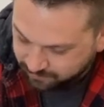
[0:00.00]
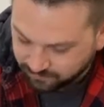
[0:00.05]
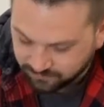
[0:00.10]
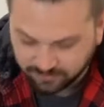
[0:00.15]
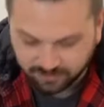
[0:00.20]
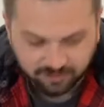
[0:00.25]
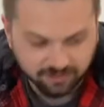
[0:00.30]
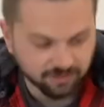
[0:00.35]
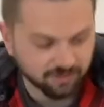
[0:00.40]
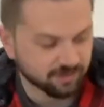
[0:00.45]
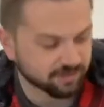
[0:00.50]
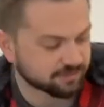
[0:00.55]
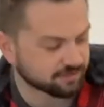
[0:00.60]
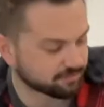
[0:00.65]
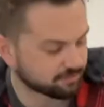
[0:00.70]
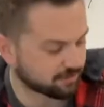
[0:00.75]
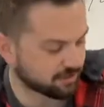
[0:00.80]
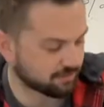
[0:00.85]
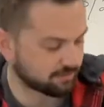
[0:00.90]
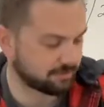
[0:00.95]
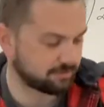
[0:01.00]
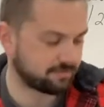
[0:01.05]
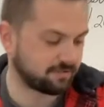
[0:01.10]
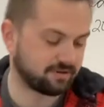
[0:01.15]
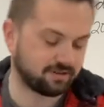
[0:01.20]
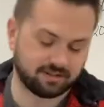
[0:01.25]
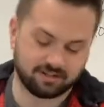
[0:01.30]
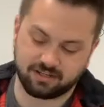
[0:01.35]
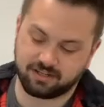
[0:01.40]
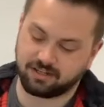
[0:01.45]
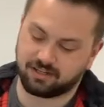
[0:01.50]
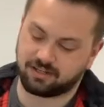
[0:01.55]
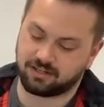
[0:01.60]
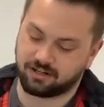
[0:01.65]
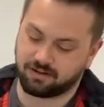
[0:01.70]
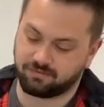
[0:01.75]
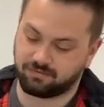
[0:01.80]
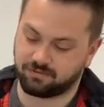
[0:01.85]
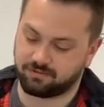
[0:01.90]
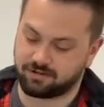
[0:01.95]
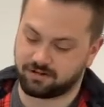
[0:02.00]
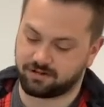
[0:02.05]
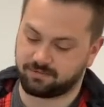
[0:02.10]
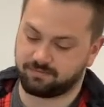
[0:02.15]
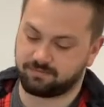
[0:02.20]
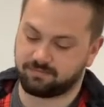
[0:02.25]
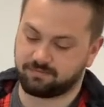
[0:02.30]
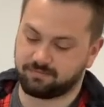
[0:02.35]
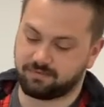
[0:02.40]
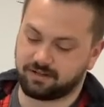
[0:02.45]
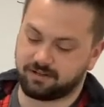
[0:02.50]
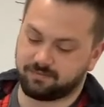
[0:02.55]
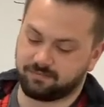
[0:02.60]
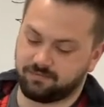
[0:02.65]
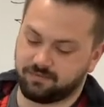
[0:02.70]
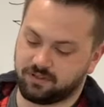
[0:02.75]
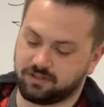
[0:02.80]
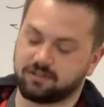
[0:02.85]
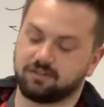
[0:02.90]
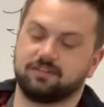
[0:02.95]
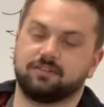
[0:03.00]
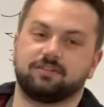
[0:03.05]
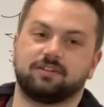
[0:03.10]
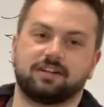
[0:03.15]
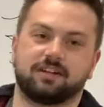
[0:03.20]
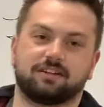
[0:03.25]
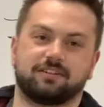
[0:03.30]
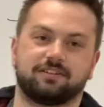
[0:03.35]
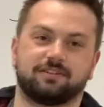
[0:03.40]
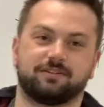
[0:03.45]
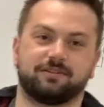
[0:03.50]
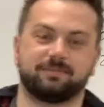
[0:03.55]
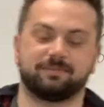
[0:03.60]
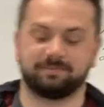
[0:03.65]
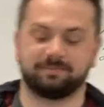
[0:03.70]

You know, I should probably put the cover on, but you can do that too.